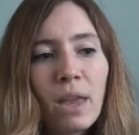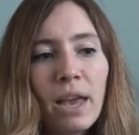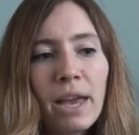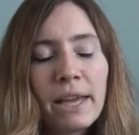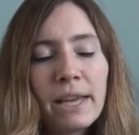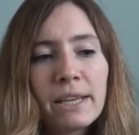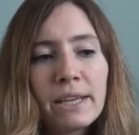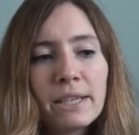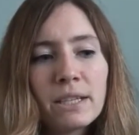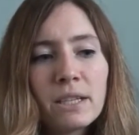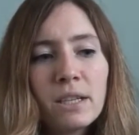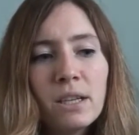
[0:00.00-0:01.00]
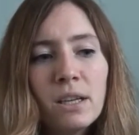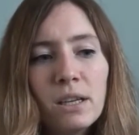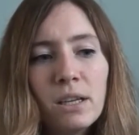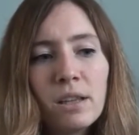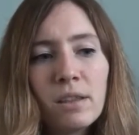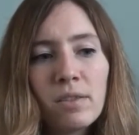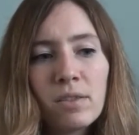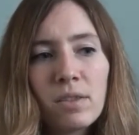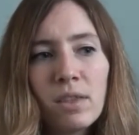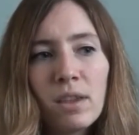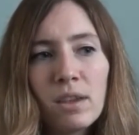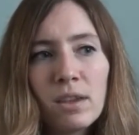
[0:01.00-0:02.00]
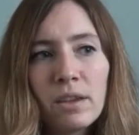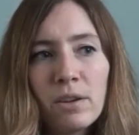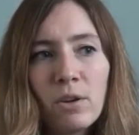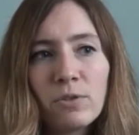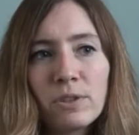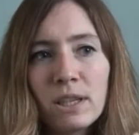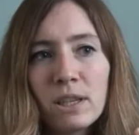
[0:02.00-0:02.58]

And obviously